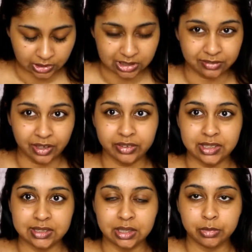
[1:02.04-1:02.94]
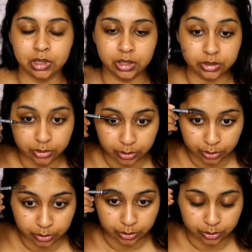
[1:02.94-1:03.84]
It's very similar
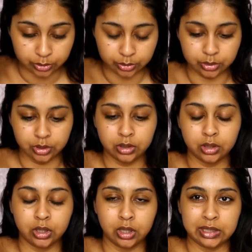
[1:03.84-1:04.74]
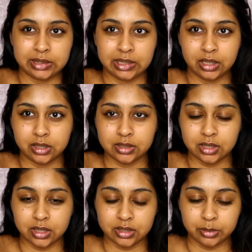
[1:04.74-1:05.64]
to the
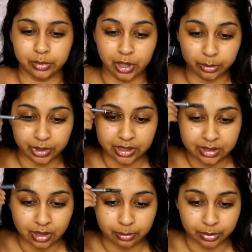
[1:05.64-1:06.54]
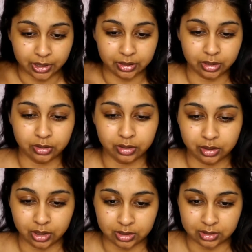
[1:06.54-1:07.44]
Anastasia Brow Wiz, but the only
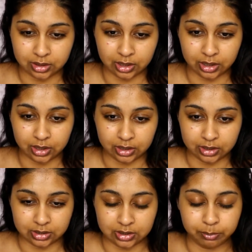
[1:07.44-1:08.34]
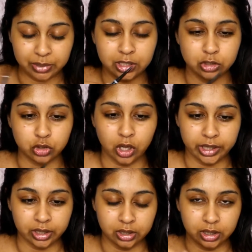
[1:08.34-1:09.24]
thing is that it's a bit
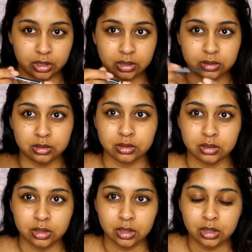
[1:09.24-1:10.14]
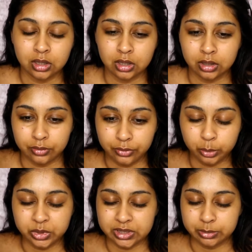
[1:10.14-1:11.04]
drier. Like, the
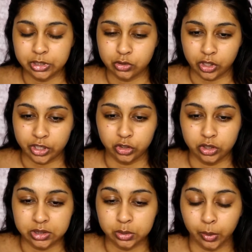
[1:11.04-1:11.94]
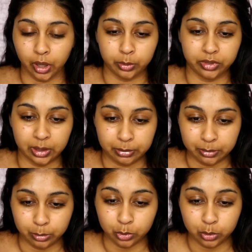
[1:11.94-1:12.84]
formula is a bit dry and you need to work with it a
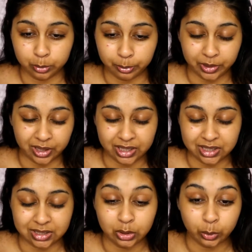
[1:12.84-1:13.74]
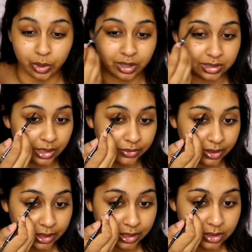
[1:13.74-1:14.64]
bit more, but it still works
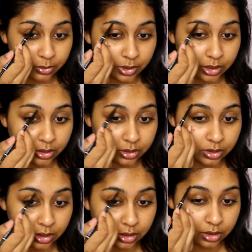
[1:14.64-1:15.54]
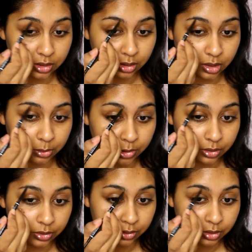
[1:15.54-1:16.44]
nevertheless, and when I use it, it doesn't come
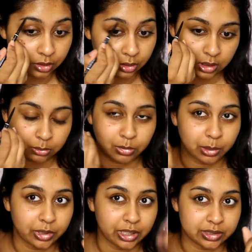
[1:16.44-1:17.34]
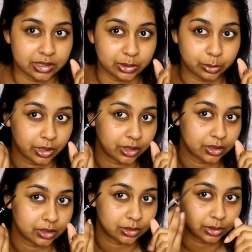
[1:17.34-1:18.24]
off. My brows need
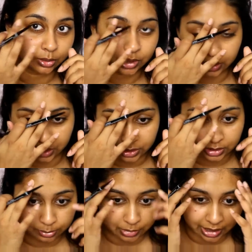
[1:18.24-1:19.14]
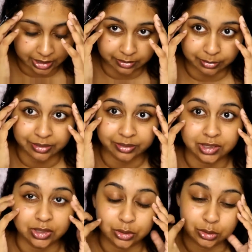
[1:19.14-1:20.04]
work doing. Like this, my
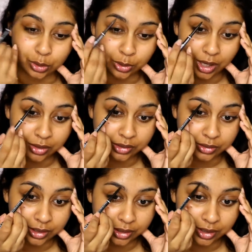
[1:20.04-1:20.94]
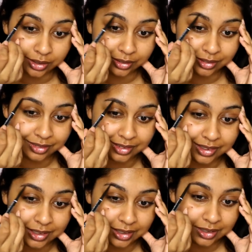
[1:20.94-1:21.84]
face is so hairy right now.
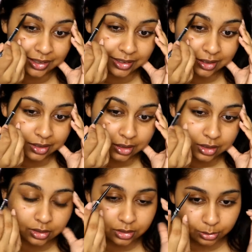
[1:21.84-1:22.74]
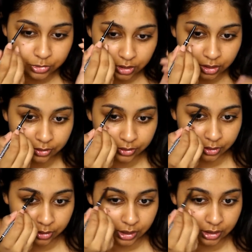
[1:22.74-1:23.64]
Just gonna
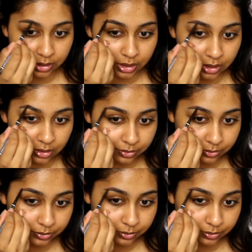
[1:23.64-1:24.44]
fill these in.